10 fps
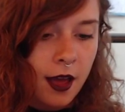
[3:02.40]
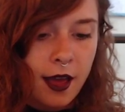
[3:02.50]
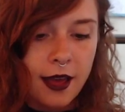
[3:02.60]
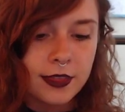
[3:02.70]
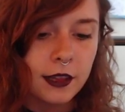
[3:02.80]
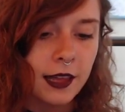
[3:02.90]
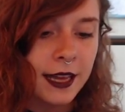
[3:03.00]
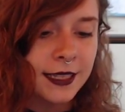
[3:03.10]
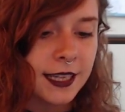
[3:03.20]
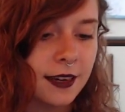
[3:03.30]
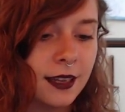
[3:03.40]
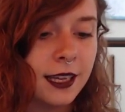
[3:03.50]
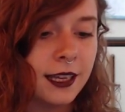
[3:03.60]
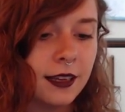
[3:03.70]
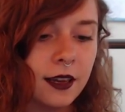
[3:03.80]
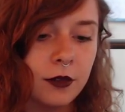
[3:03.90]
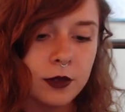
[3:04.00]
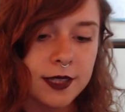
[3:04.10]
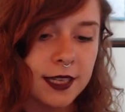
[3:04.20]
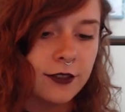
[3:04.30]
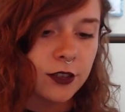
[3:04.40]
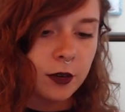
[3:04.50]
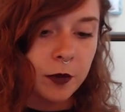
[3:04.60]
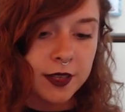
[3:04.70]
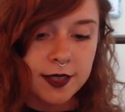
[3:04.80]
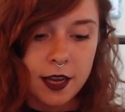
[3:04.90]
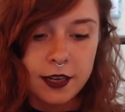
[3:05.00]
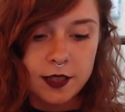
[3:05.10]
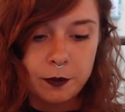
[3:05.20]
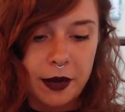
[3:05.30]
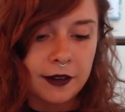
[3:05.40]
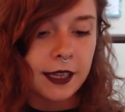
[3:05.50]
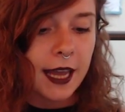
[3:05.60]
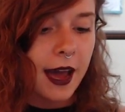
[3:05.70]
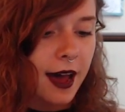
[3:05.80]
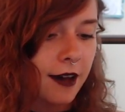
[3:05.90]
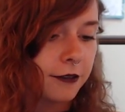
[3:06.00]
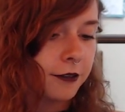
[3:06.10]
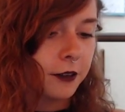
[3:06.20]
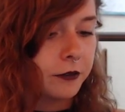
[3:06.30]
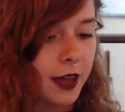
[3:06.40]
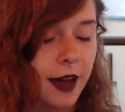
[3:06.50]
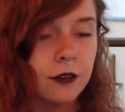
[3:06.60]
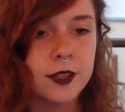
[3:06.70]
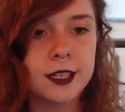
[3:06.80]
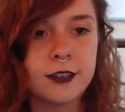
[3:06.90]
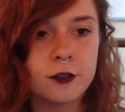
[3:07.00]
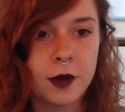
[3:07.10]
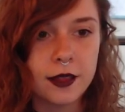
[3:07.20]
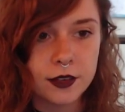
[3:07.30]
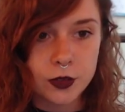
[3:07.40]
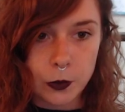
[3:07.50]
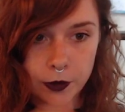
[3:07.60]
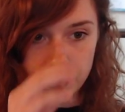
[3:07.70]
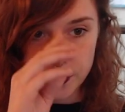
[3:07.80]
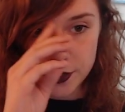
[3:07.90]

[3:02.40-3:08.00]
and the light and heat it receives from the sun is barely half of that received by this world.